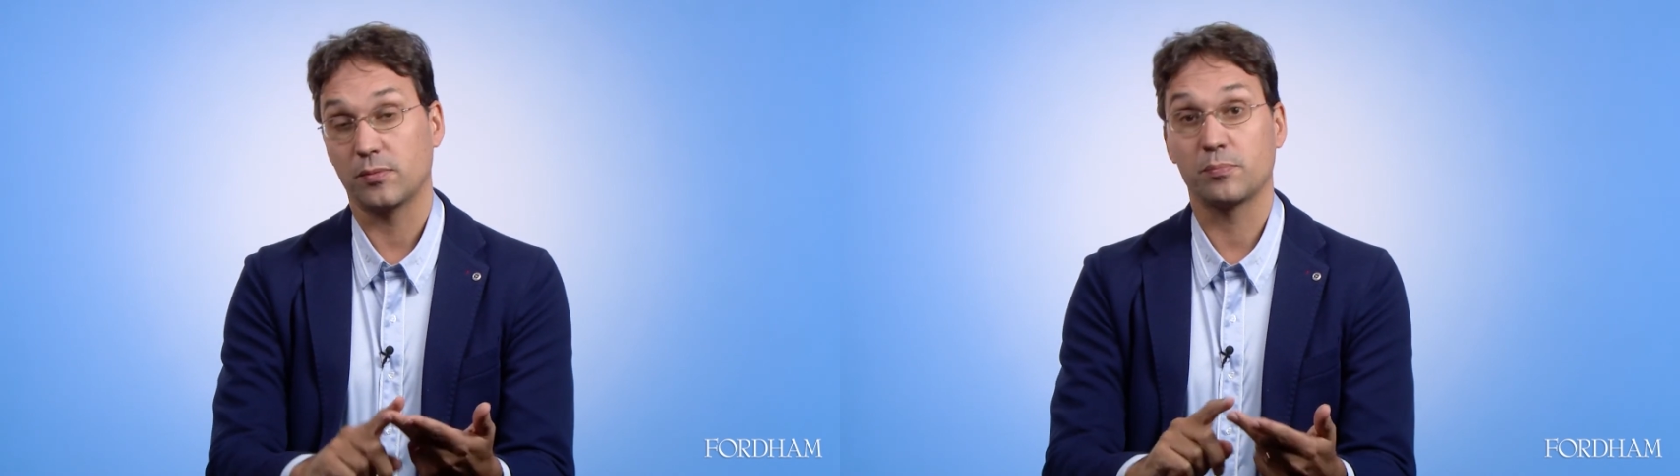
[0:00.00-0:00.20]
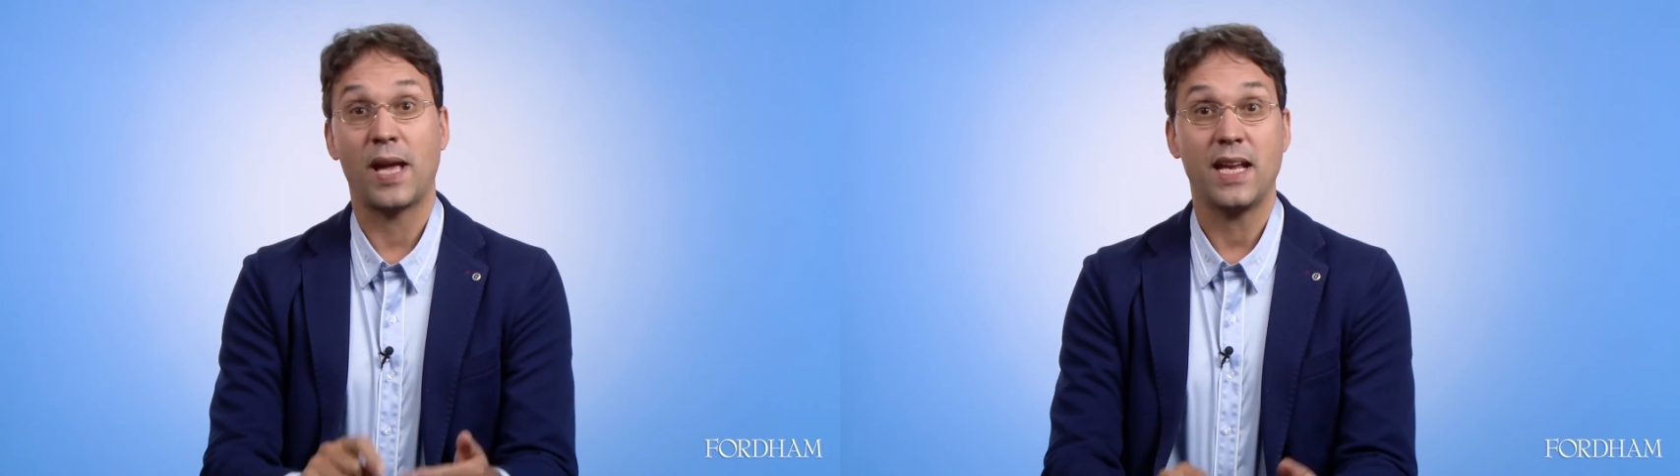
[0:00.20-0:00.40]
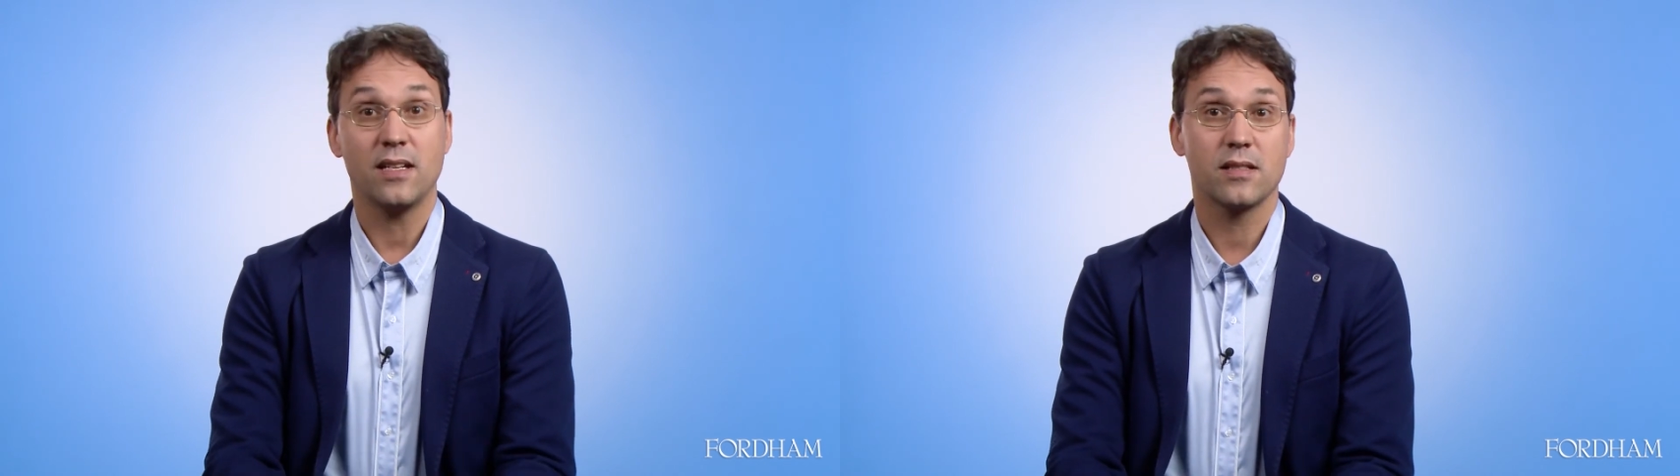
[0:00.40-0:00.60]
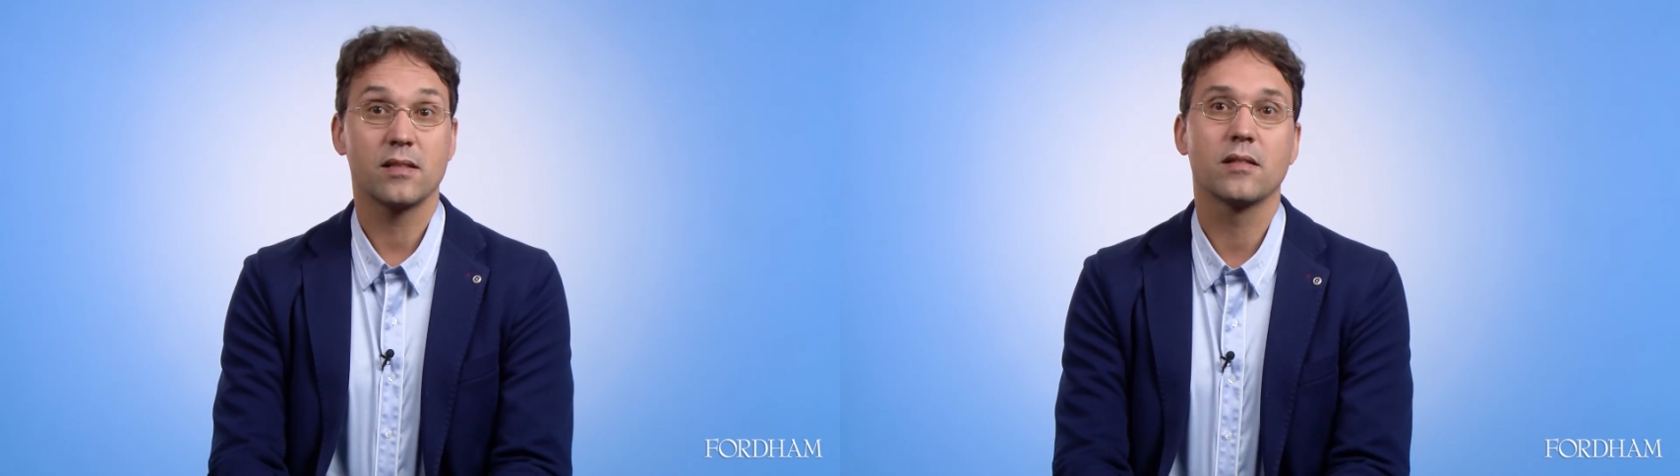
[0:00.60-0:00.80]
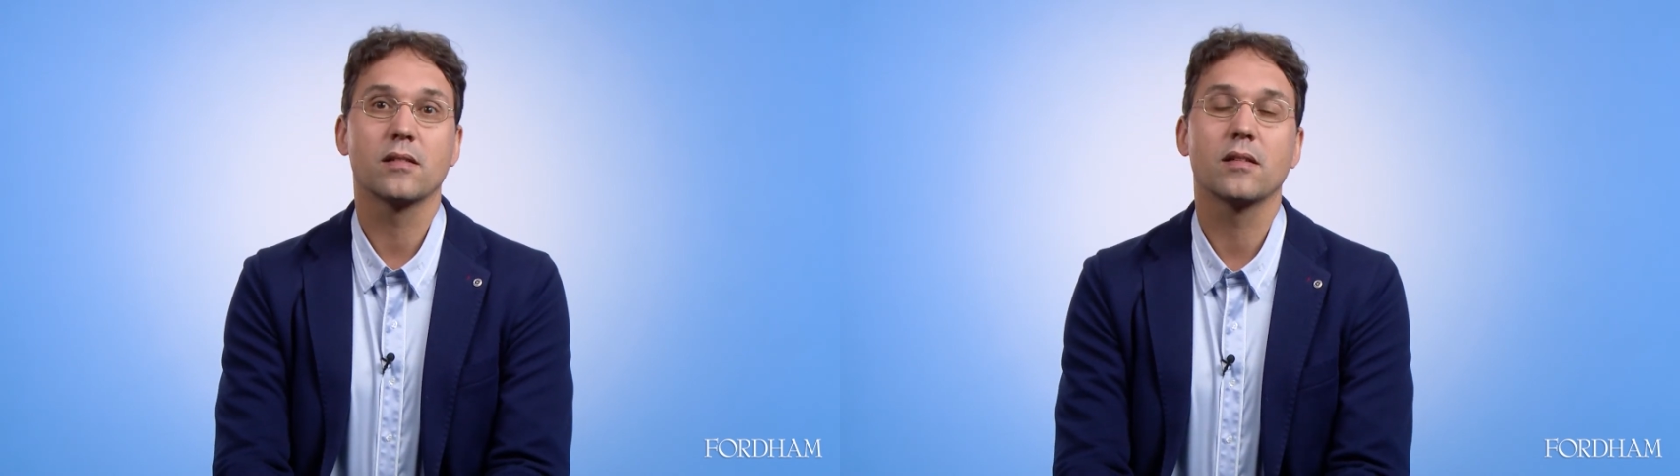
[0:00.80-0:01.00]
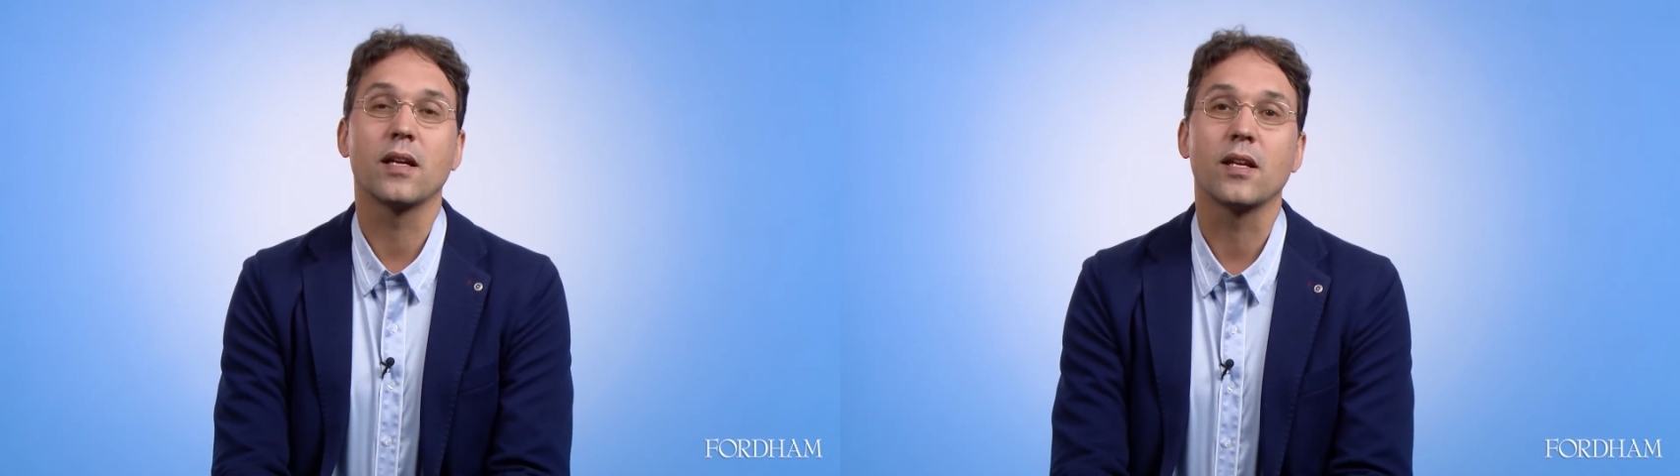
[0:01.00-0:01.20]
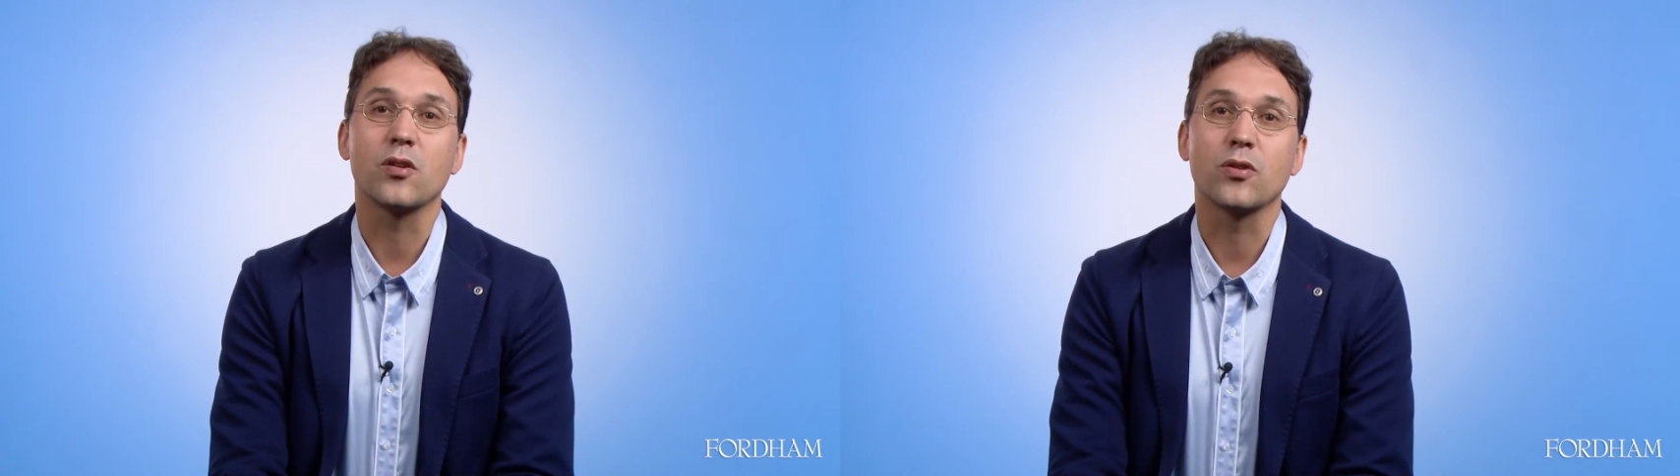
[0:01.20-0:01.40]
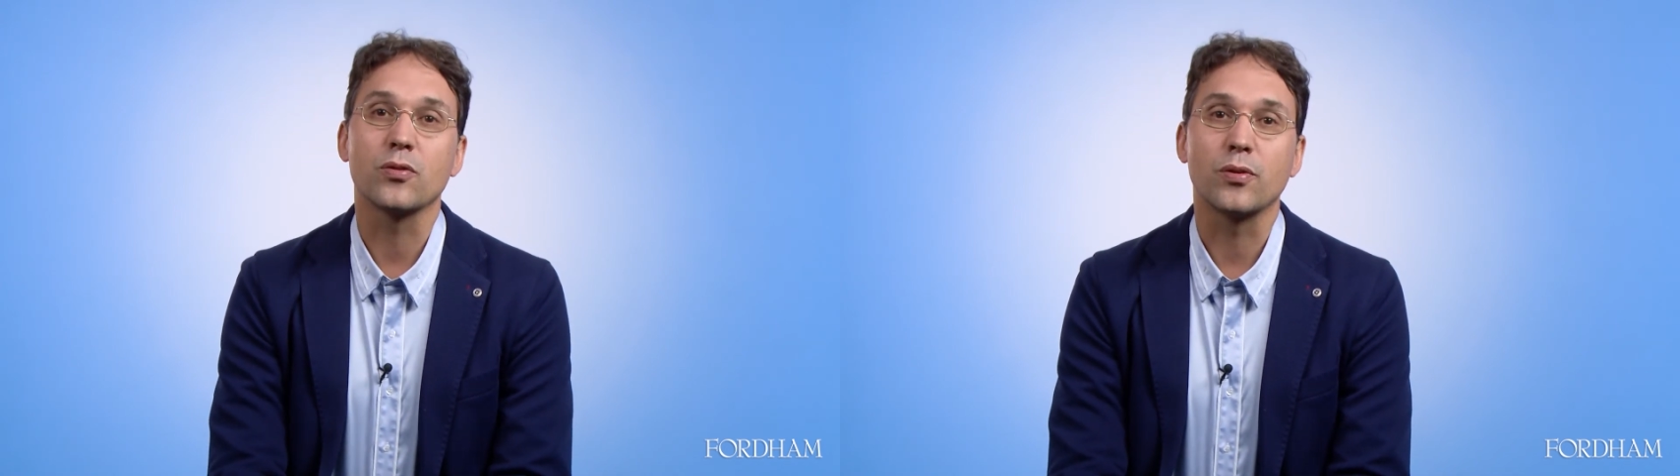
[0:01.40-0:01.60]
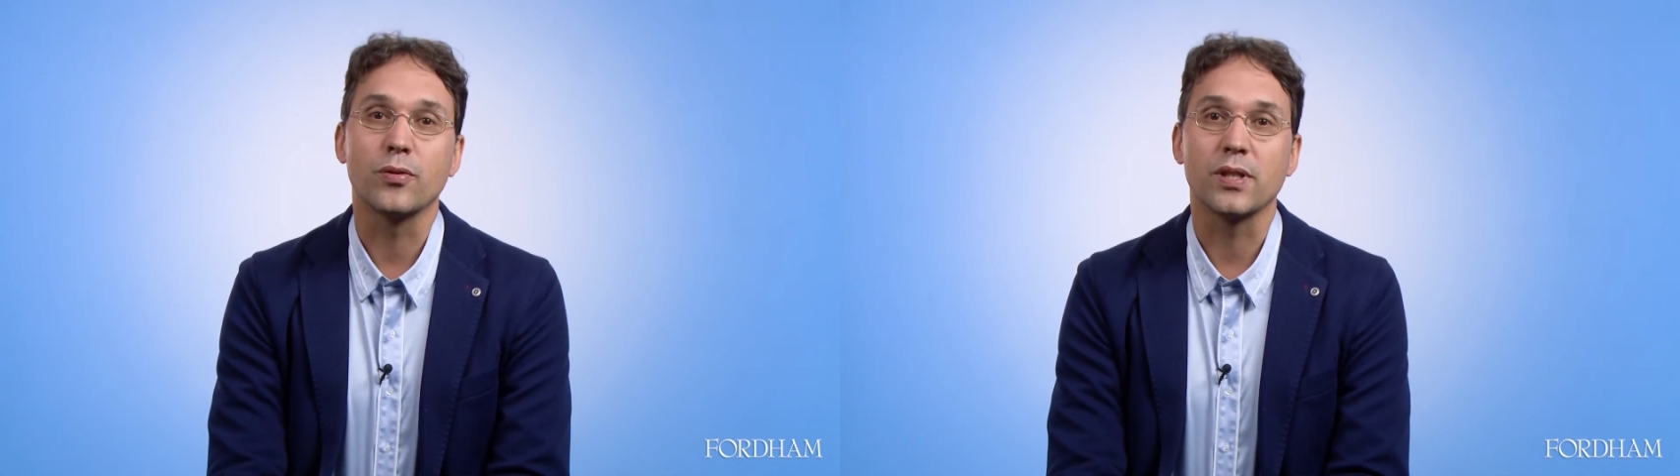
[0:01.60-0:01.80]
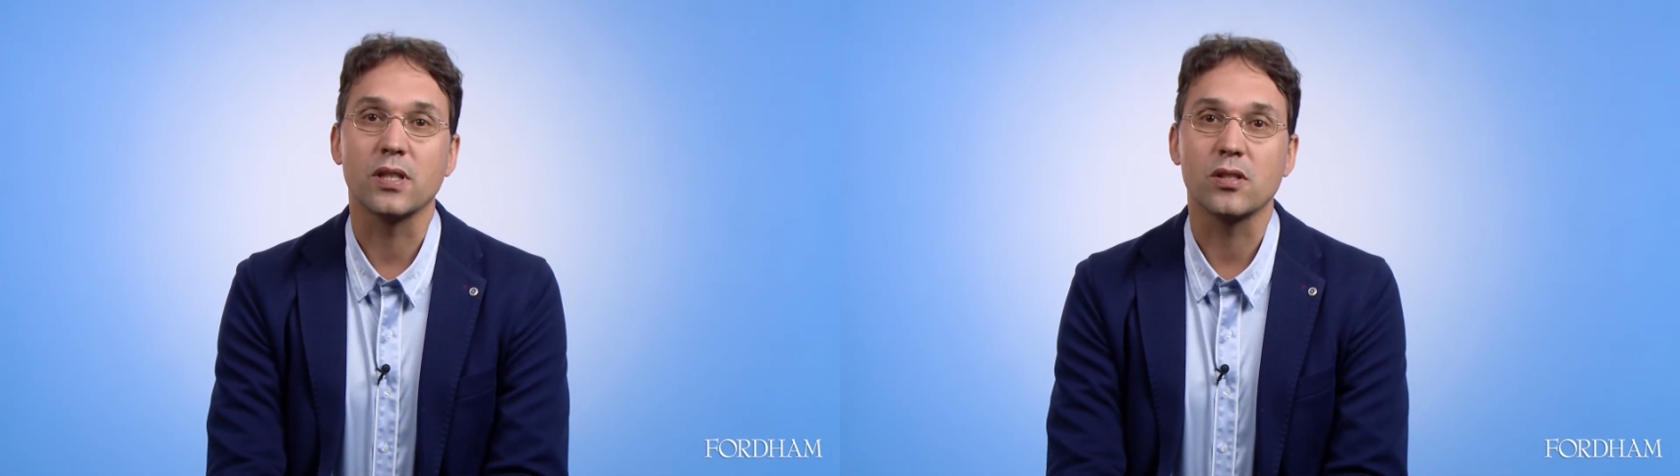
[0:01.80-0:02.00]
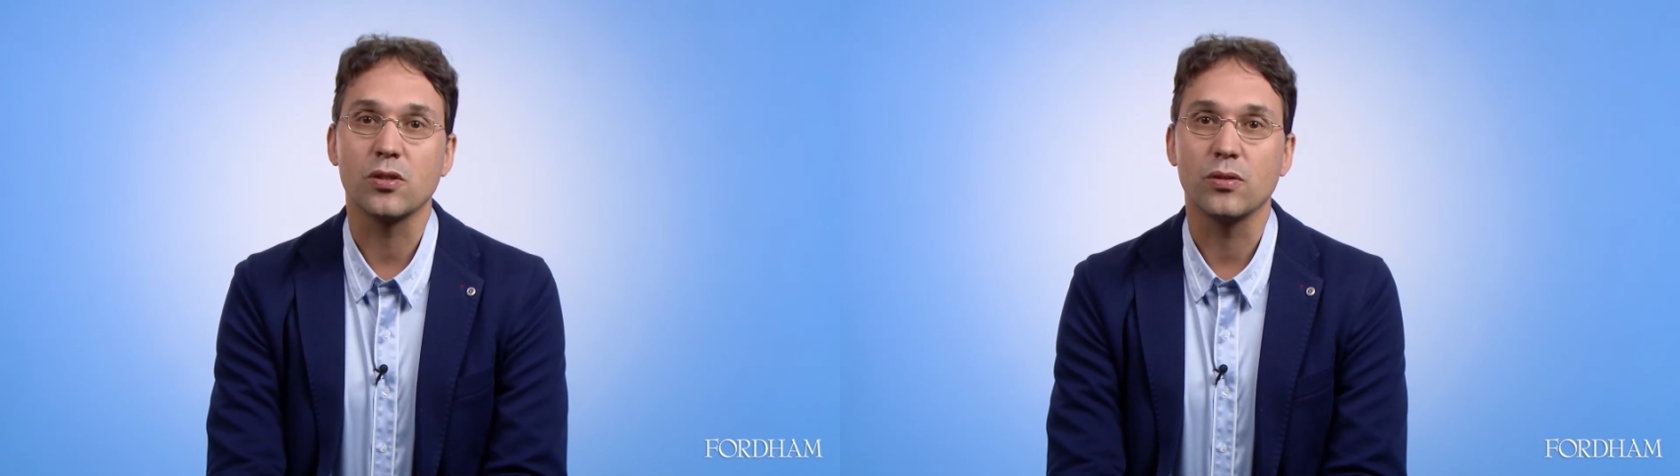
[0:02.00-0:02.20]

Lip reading: paint, and you're going